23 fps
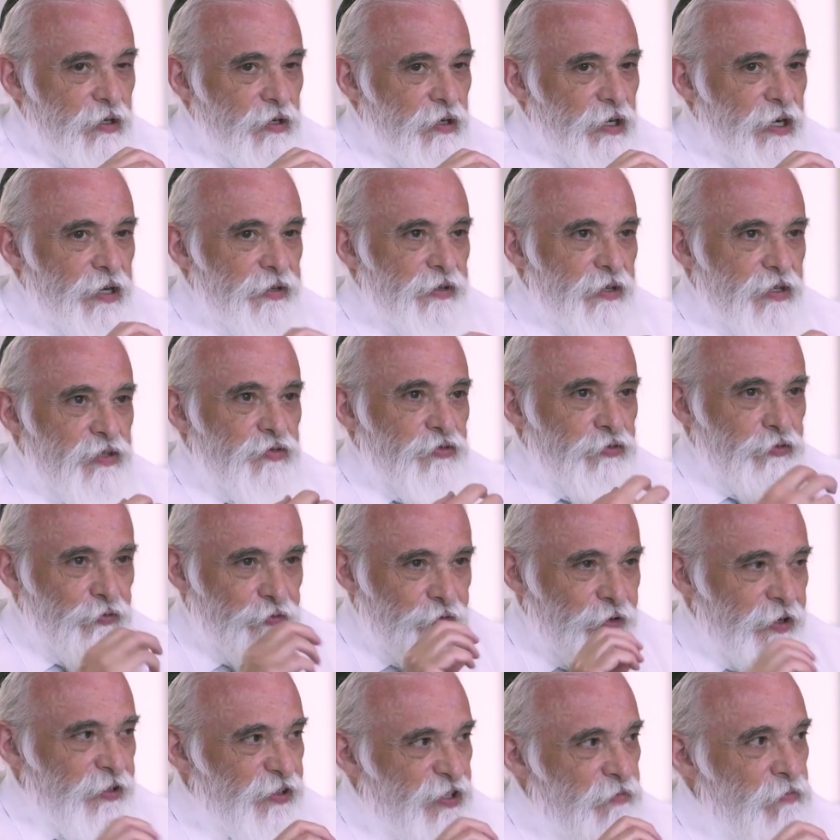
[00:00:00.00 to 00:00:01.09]
and it's
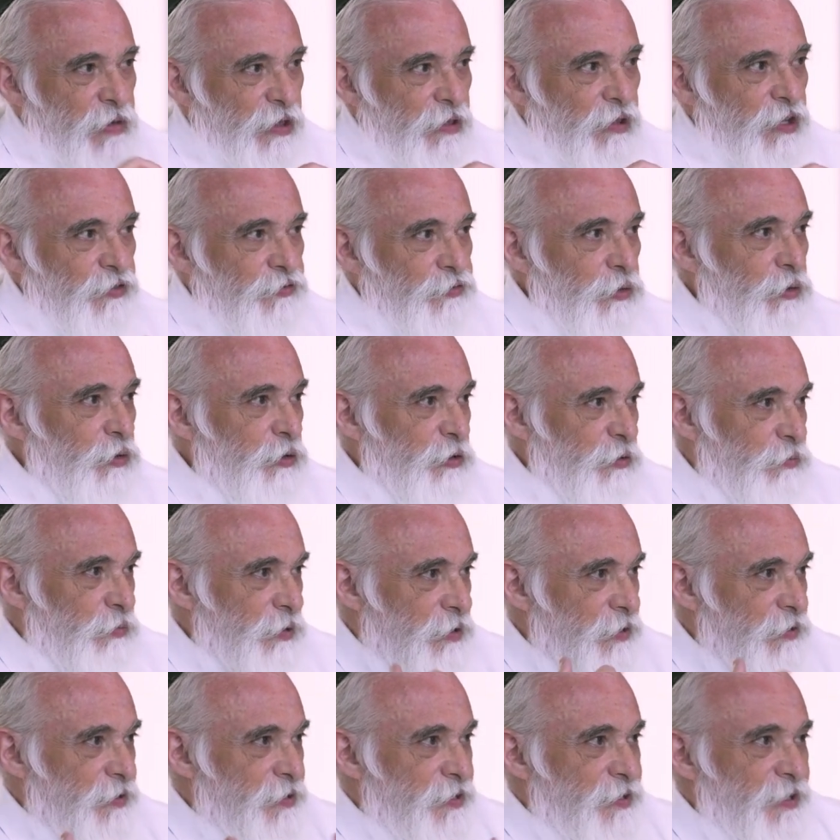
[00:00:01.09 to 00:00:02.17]
fundamentally flawed
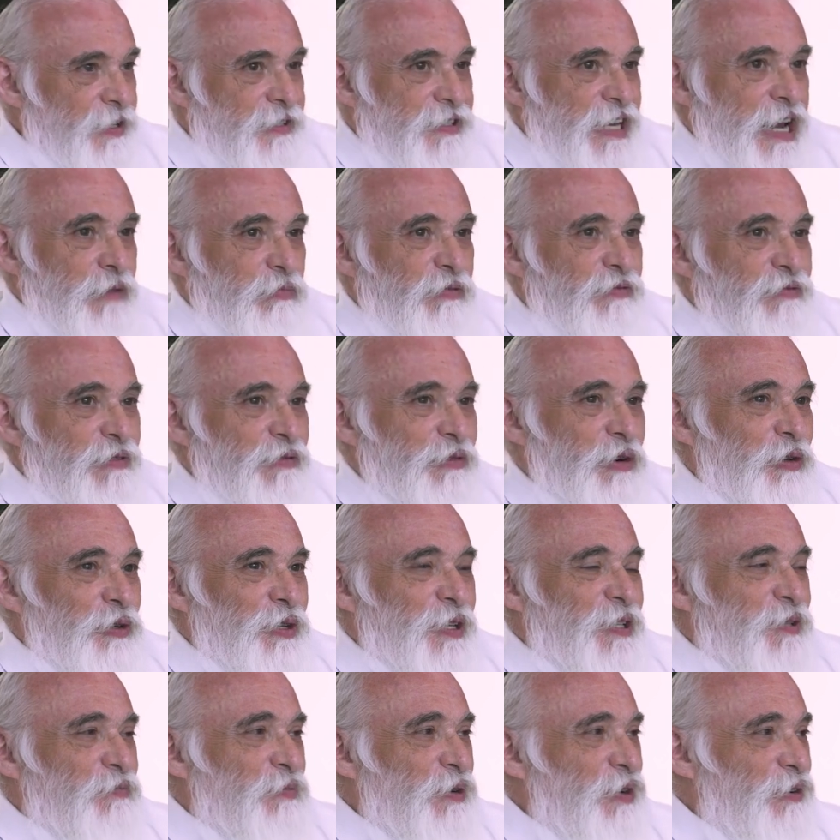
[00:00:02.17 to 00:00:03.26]
because it's an example from our own
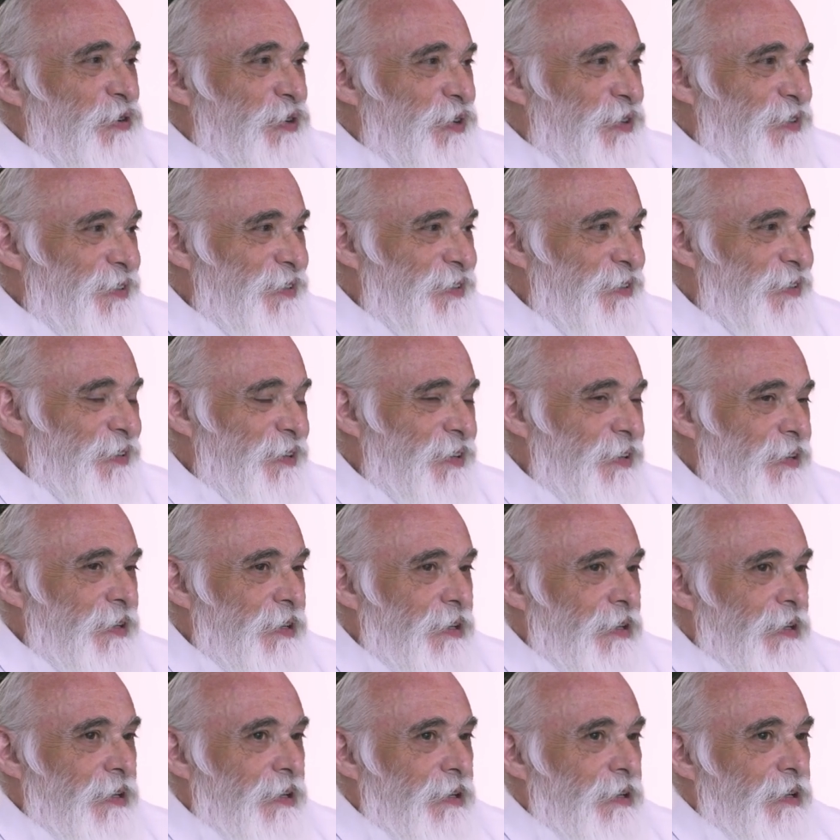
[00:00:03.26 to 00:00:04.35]
experience,
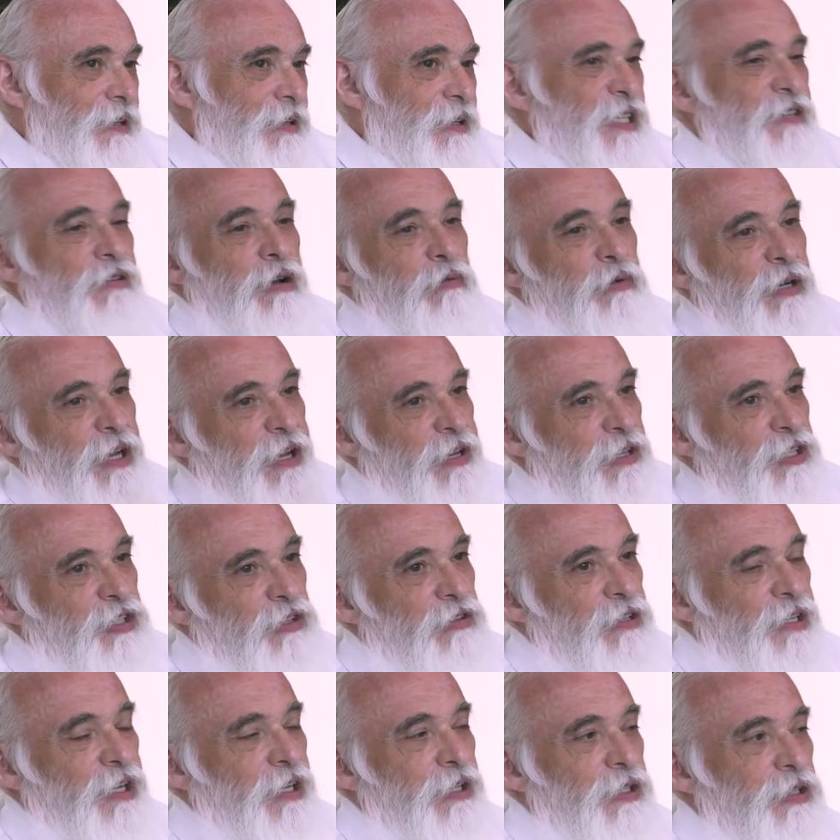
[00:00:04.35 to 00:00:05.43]
is if I would ask you
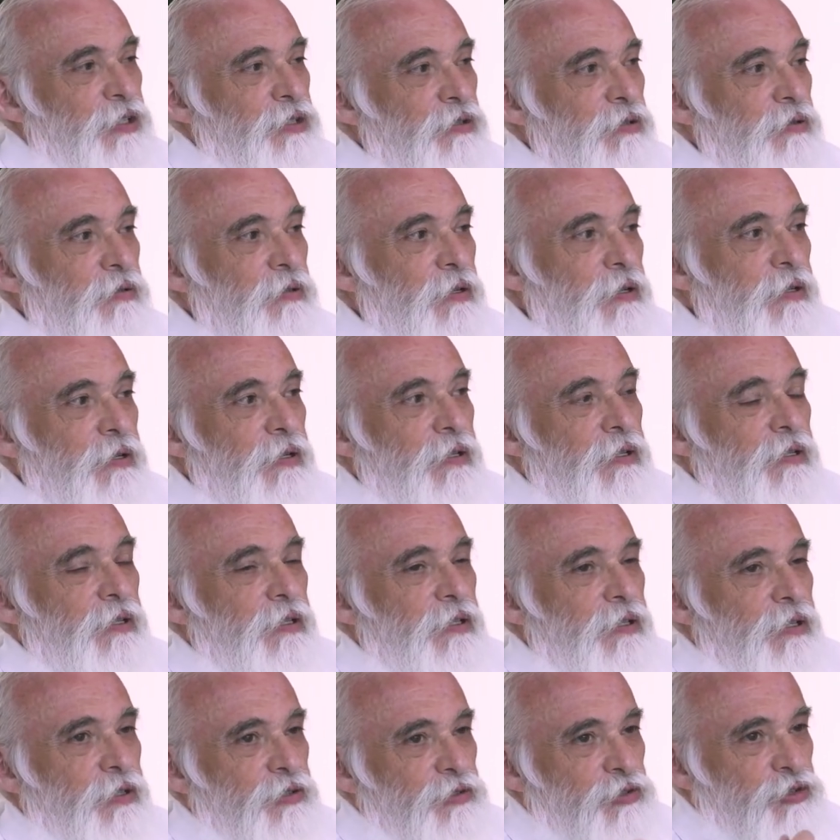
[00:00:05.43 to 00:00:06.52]
now to
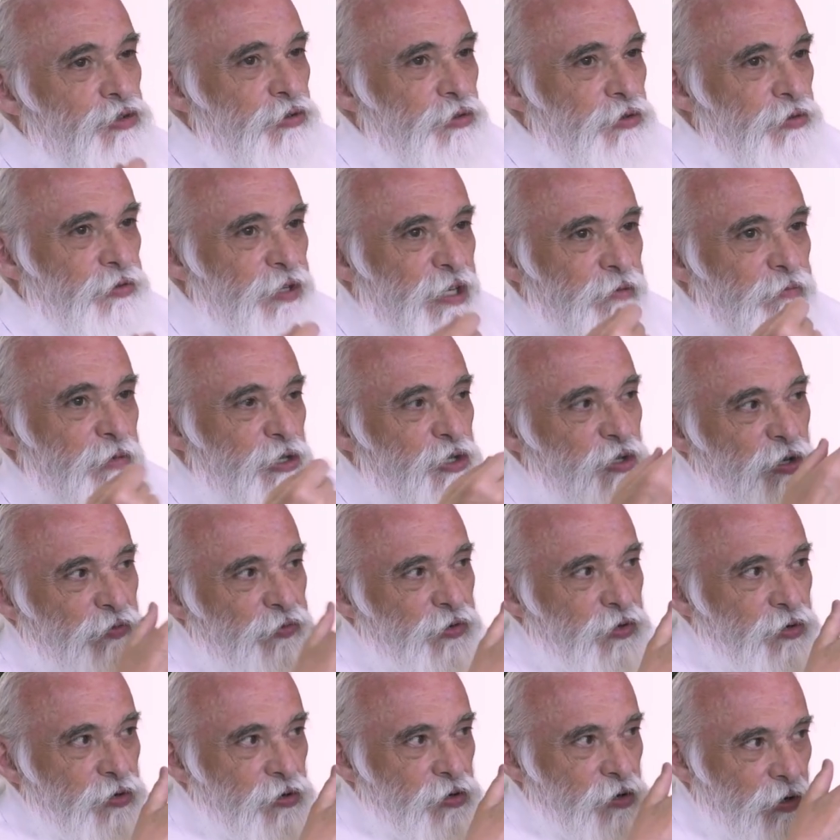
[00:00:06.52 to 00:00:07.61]
conjure the image of
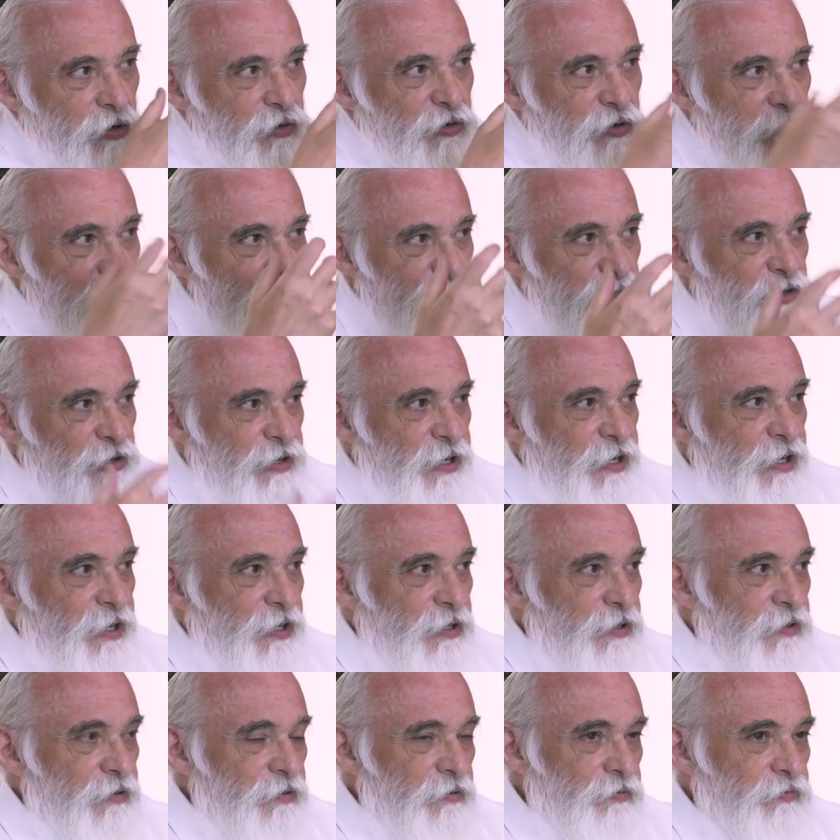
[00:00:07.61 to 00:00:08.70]
your home in your
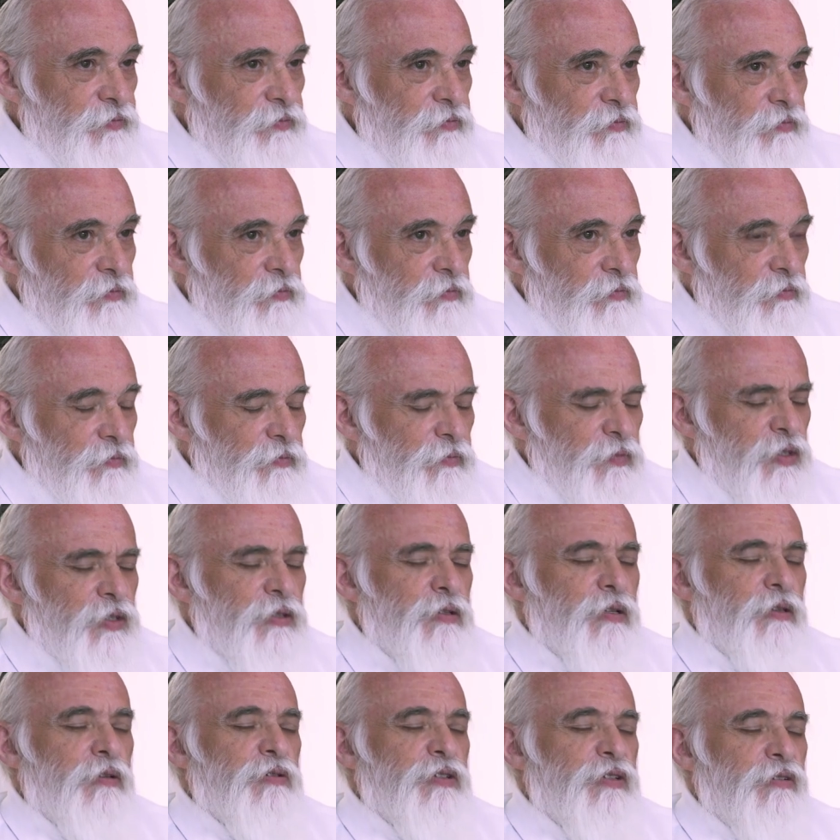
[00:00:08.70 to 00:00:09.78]
head. So you
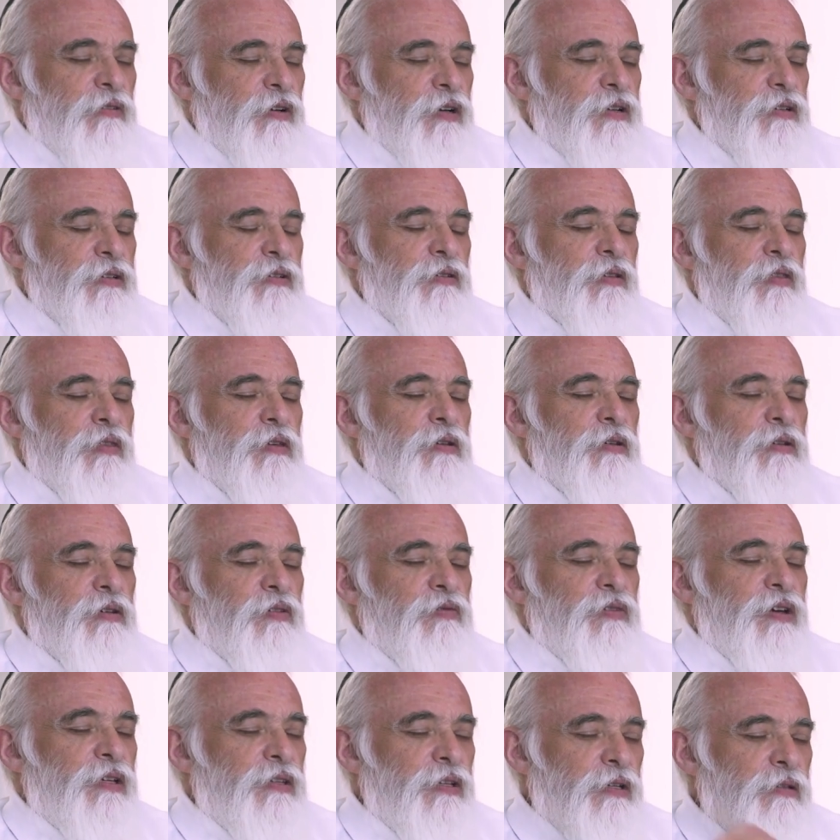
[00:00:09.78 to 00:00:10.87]
close your eyes and you think of
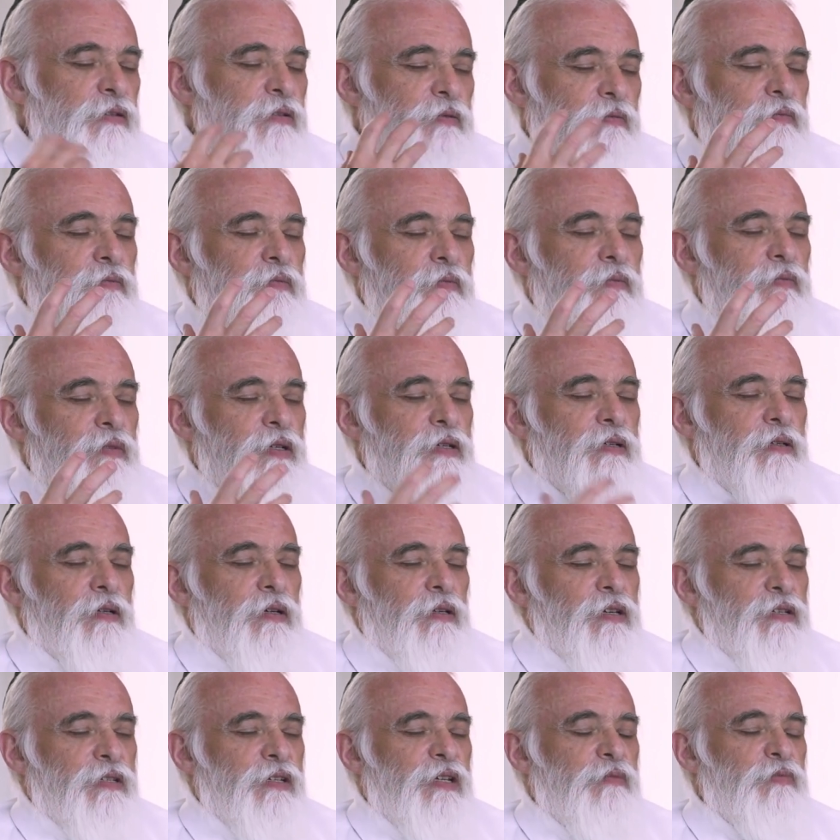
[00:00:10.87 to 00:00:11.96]
your head, and
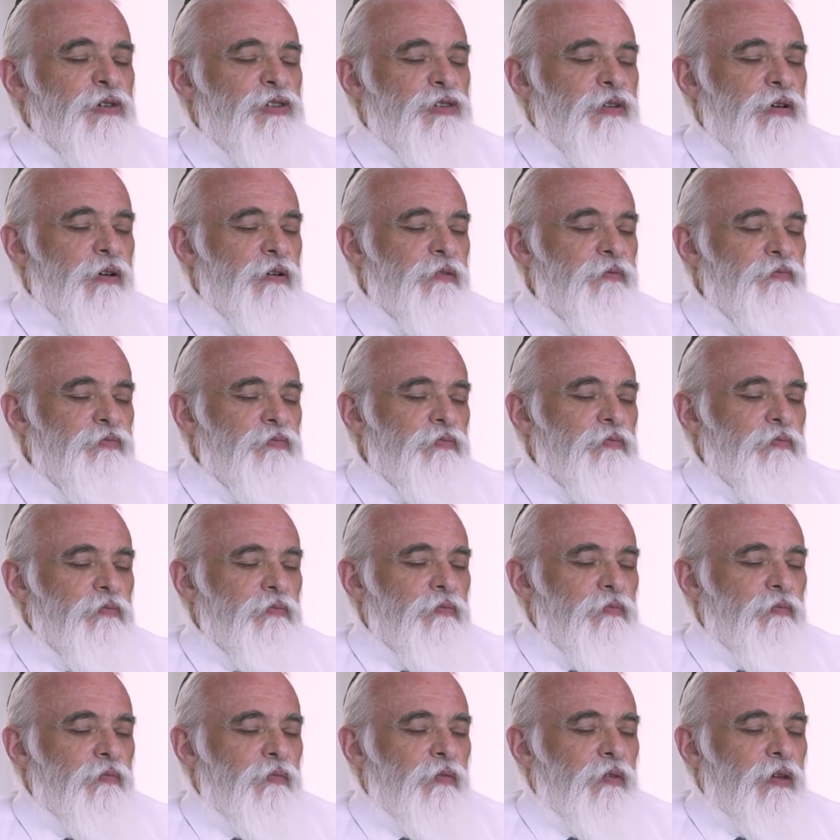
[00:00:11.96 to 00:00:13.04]
there's an image there.
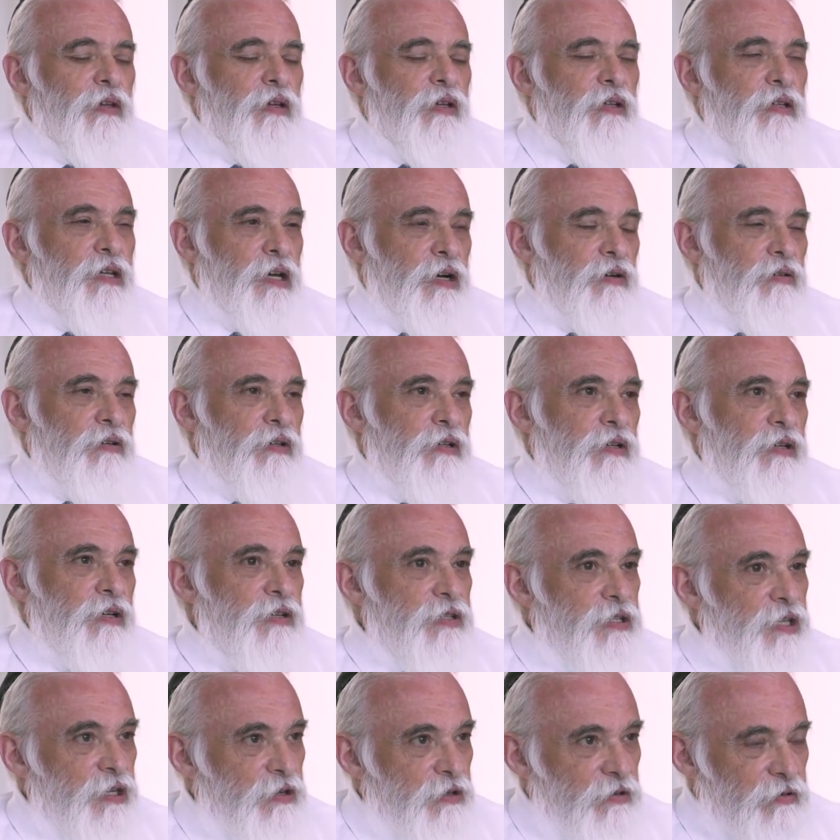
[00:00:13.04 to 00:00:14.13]
Now,
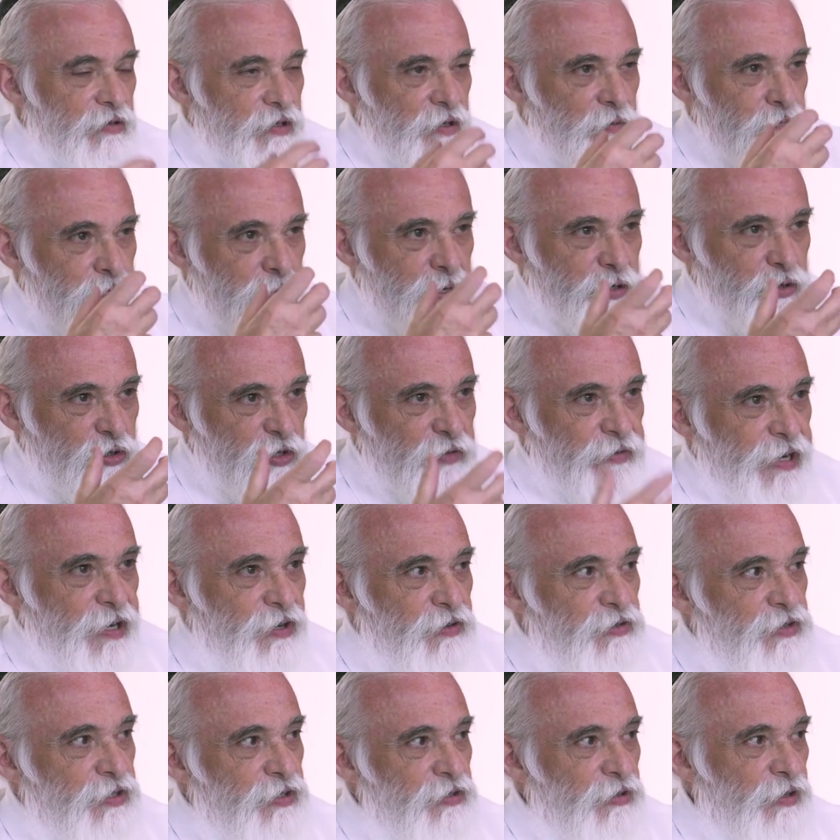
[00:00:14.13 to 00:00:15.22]
is there a picture of a
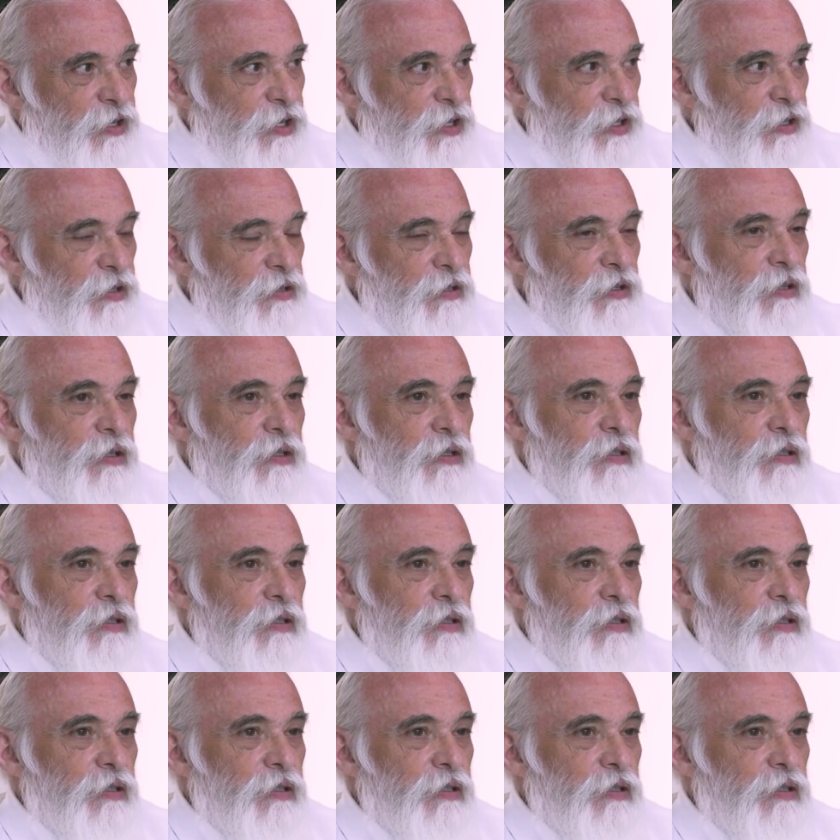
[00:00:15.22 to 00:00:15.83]
house in your head?